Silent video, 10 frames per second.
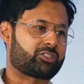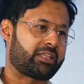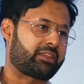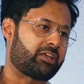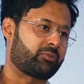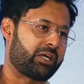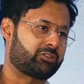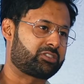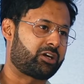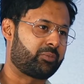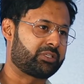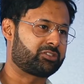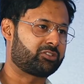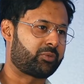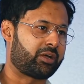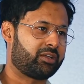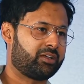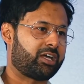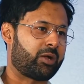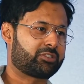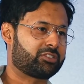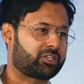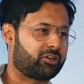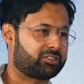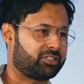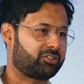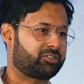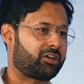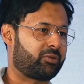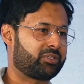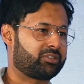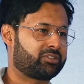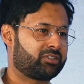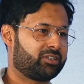cost £10,000 to start a business in Dubai. How much does it cost here to start a business?